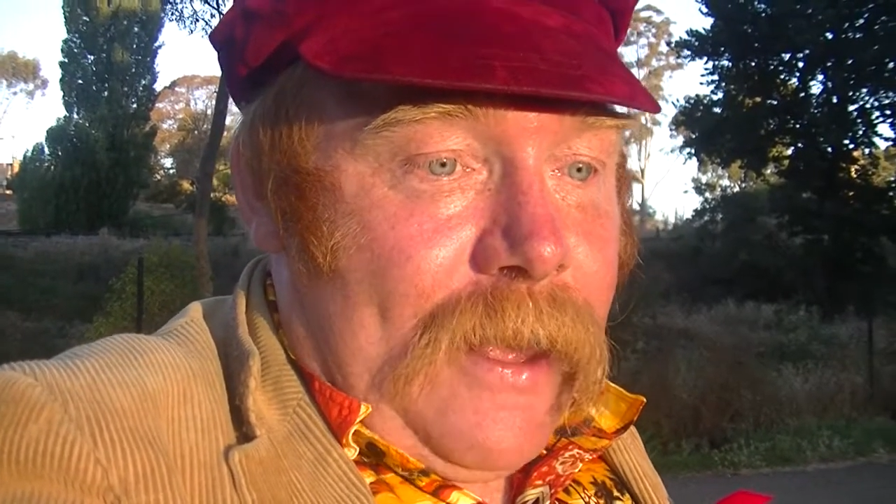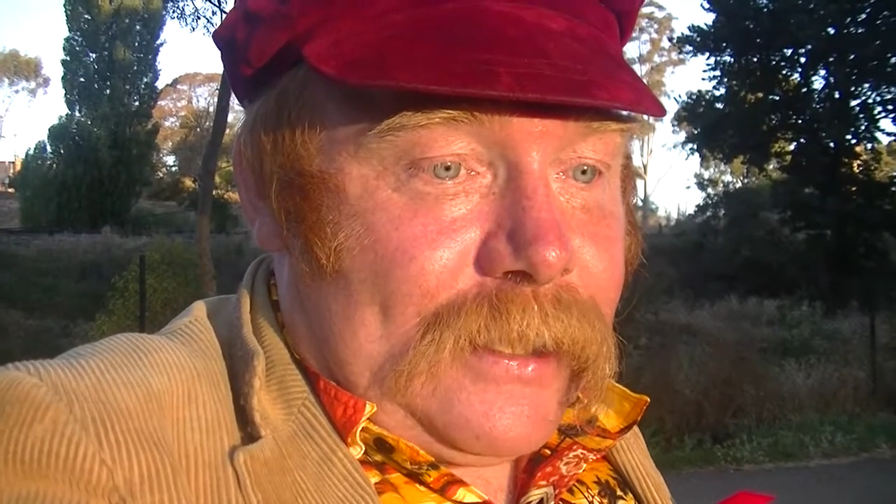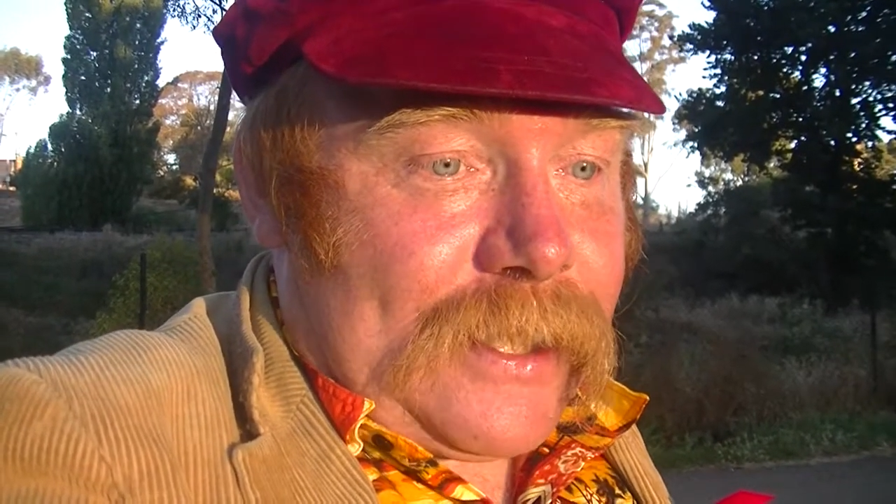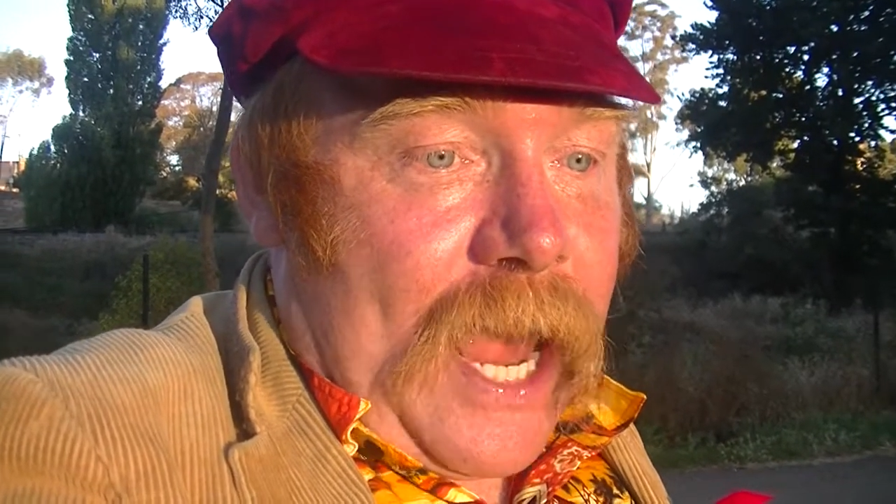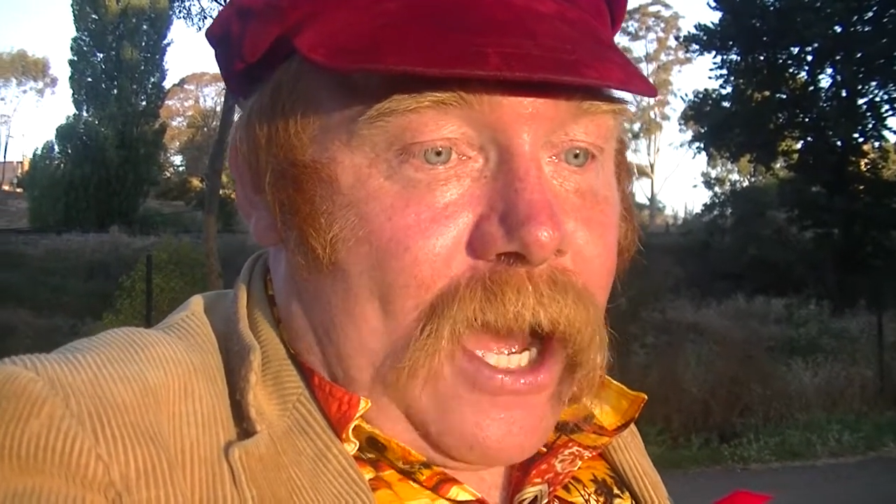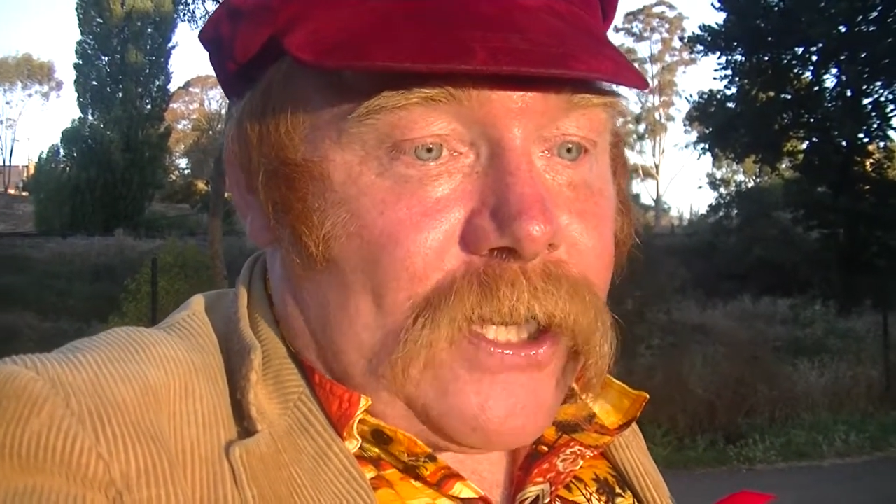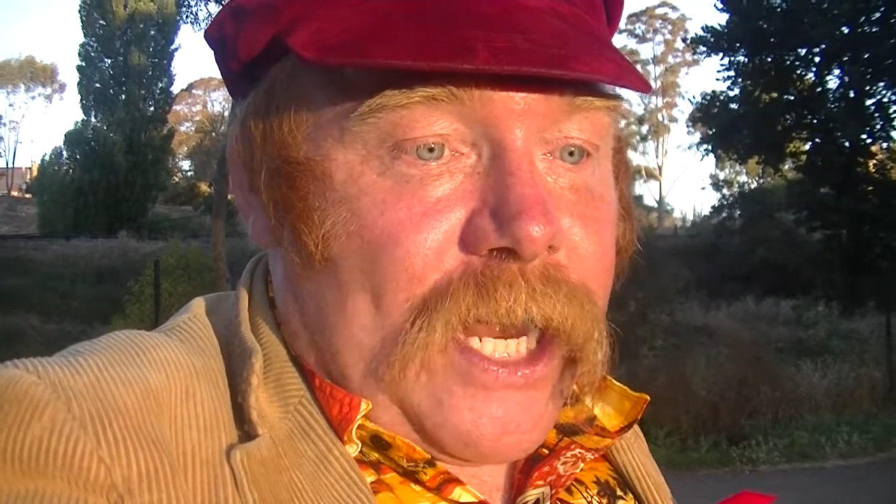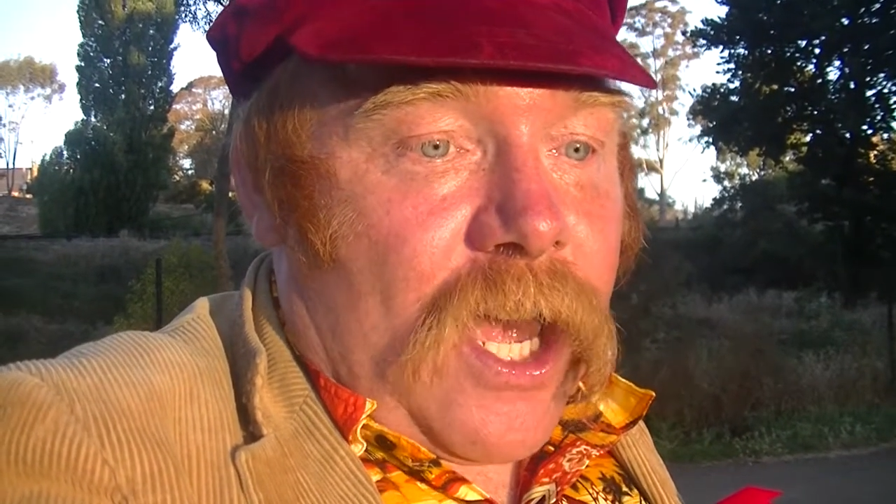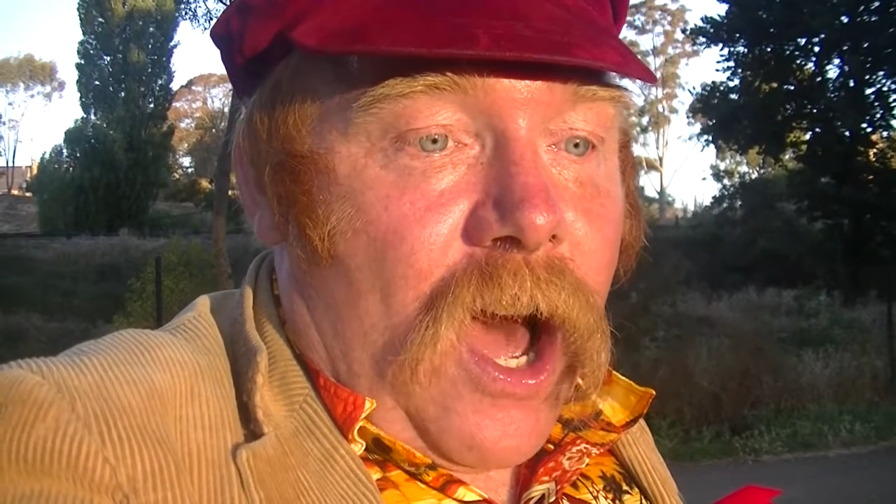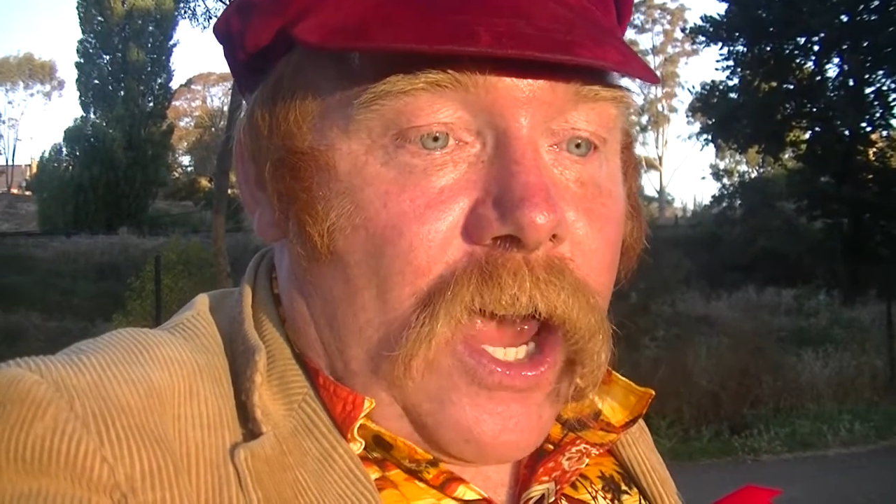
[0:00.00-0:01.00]

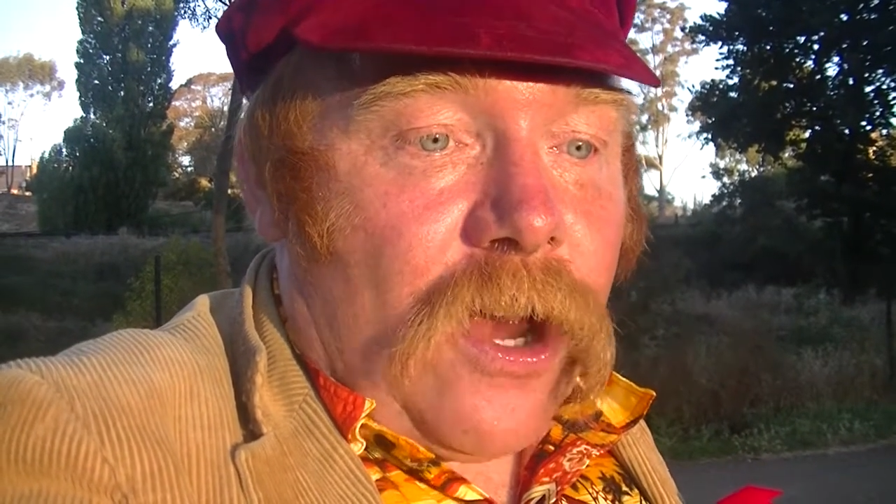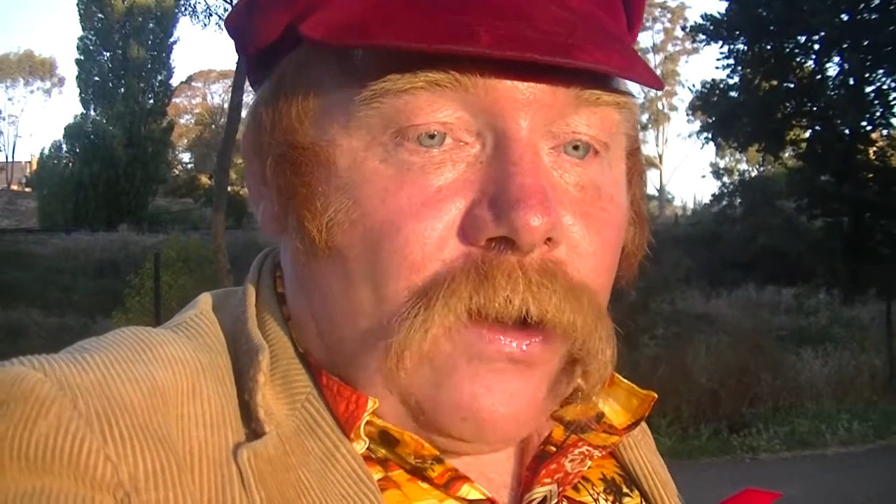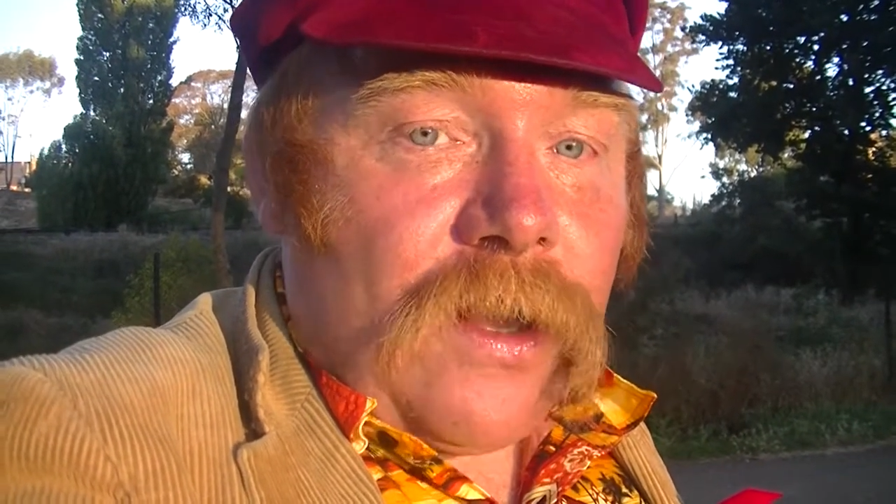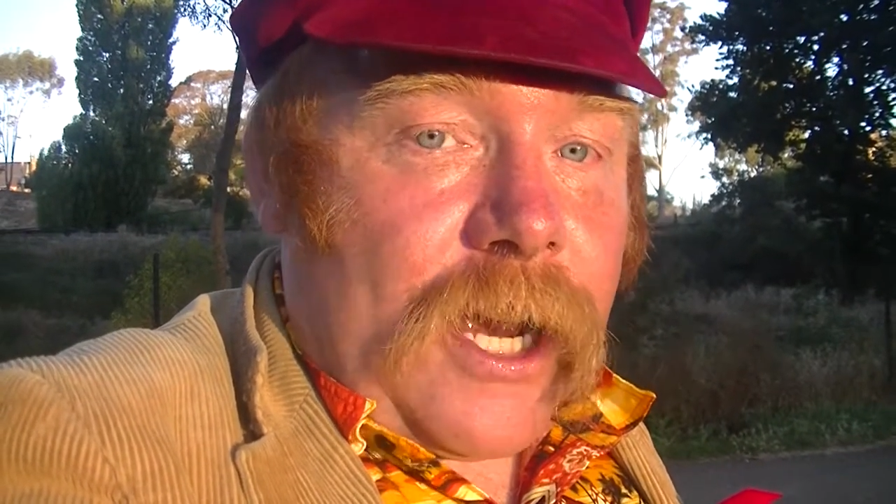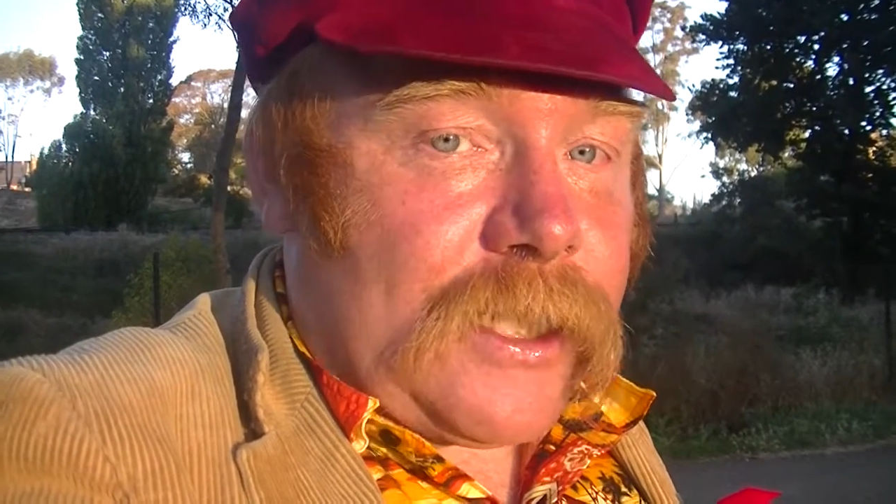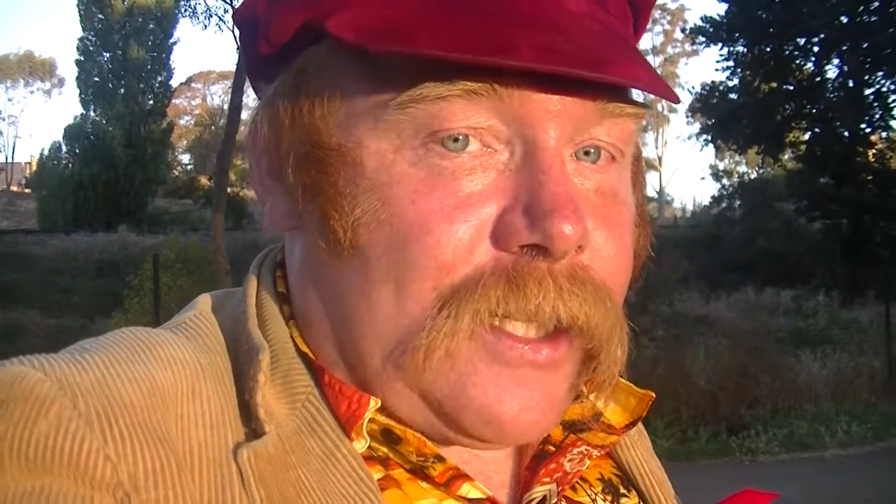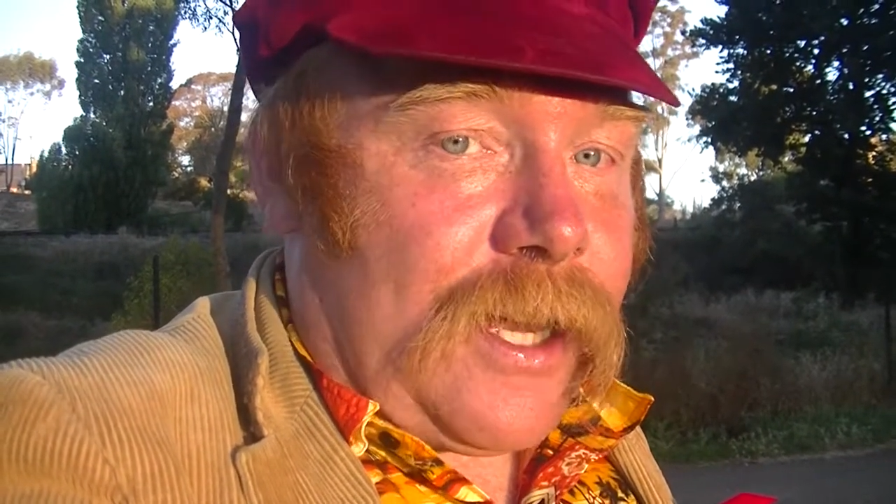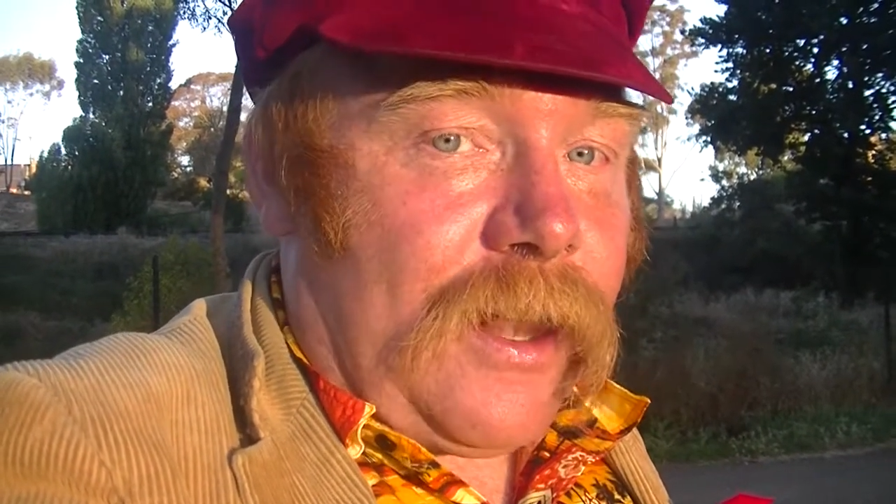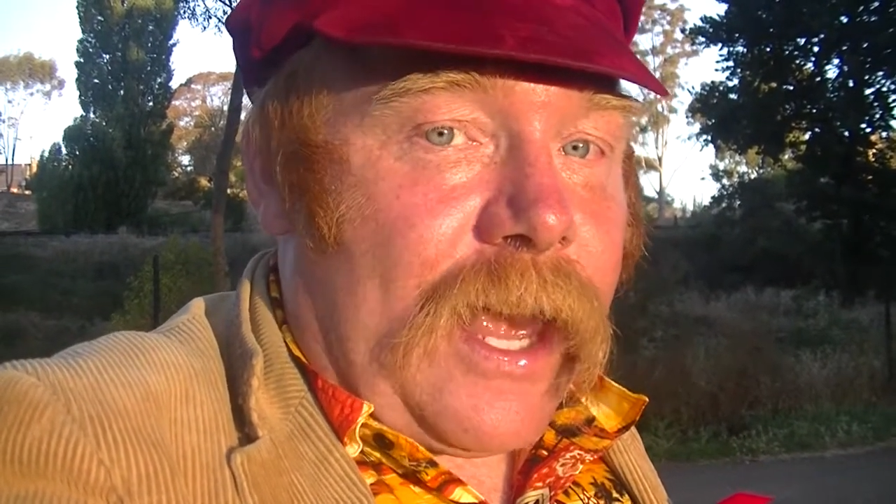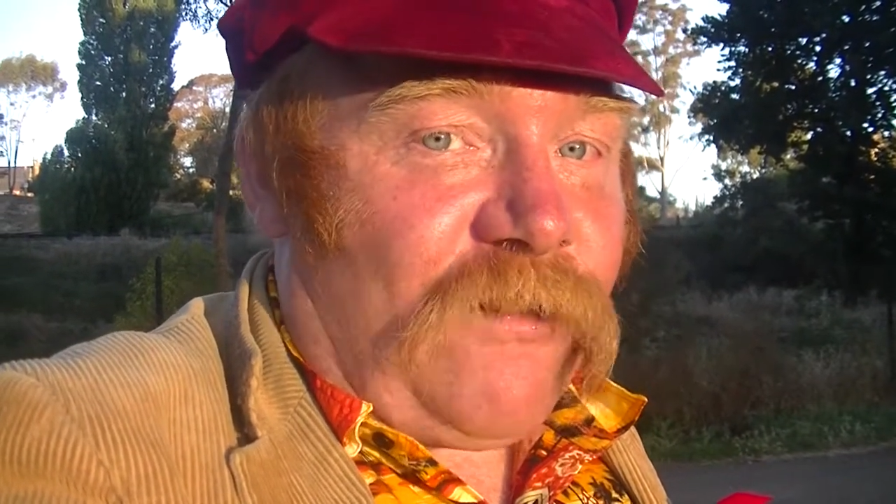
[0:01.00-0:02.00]
Saudi guy who likes to
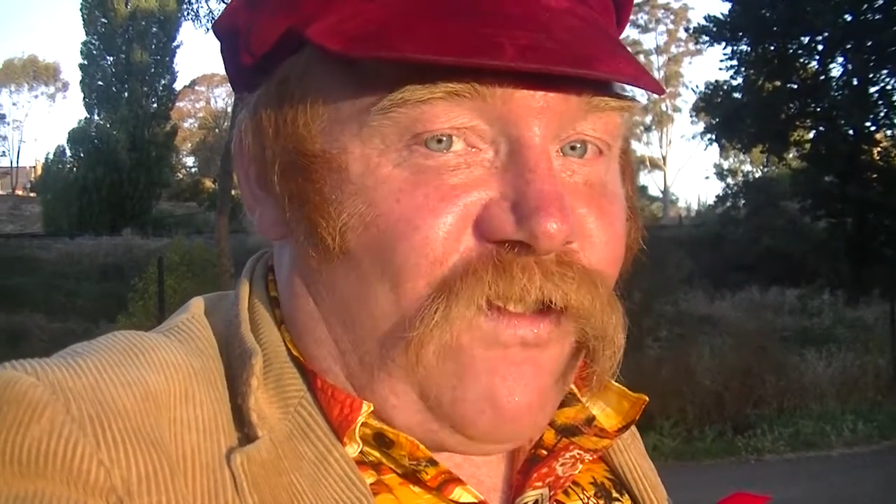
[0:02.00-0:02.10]
collect